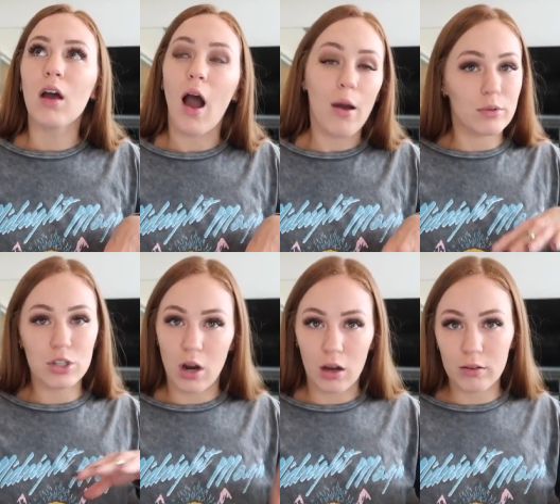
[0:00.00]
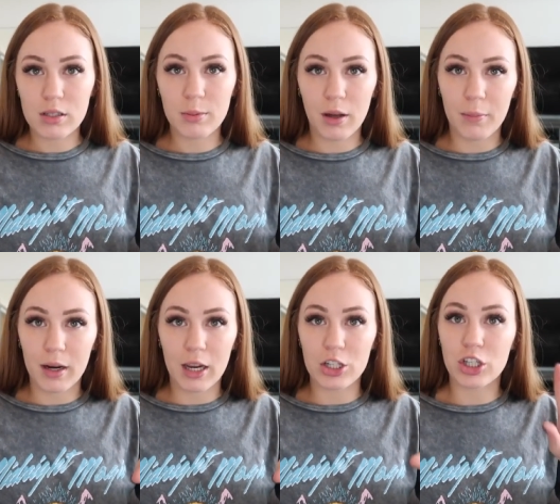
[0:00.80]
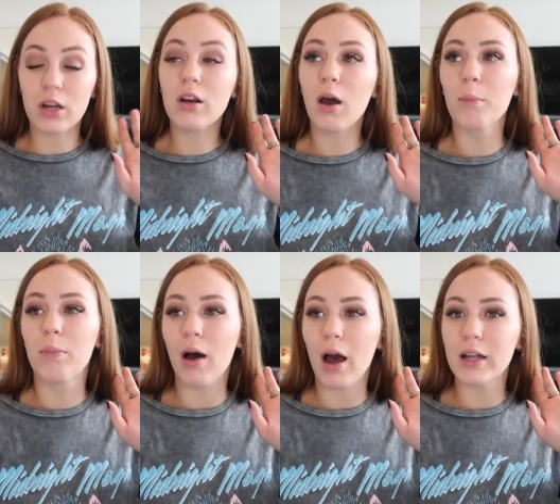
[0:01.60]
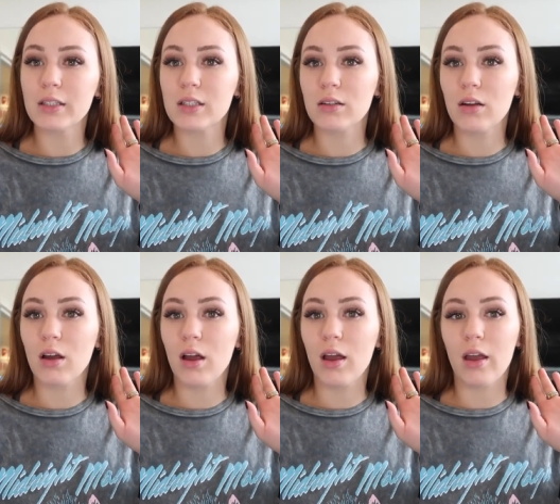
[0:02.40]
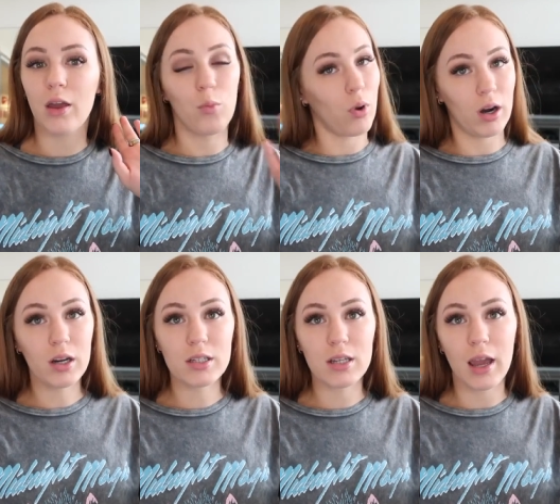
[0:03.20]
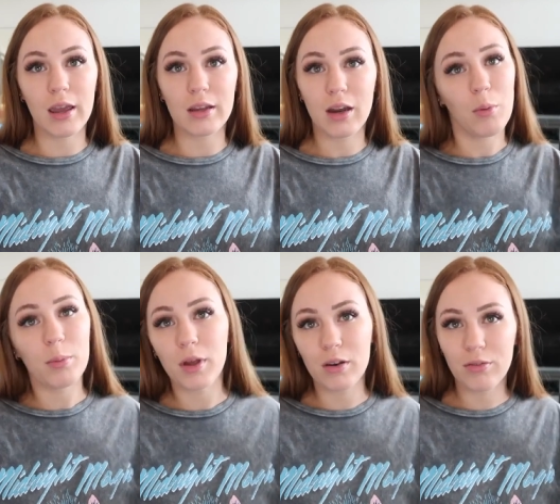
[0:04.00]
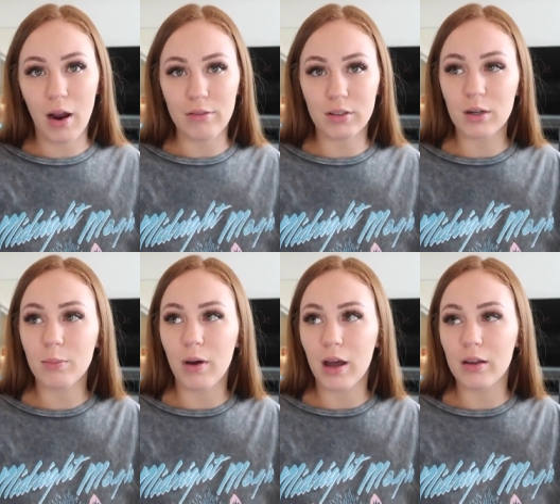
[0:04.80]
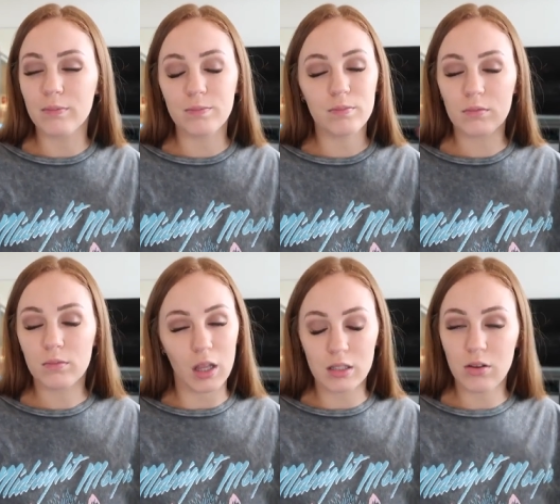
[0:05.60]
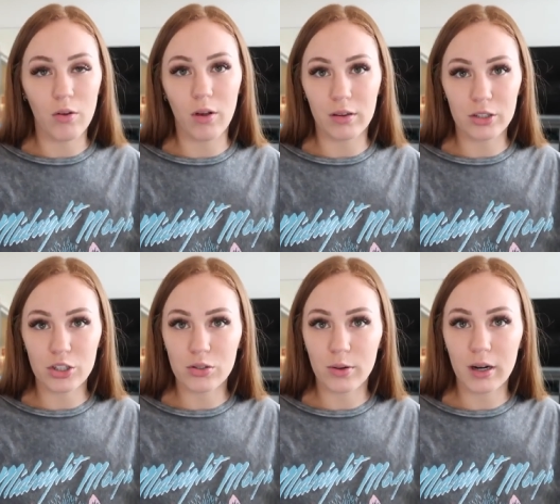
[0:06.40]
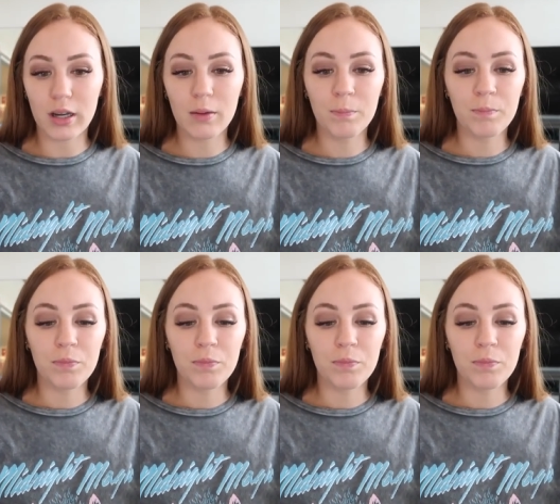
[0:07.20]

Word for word: I was not going to be on medication, but it works, and I won't be on it forever, but that's a whole other story.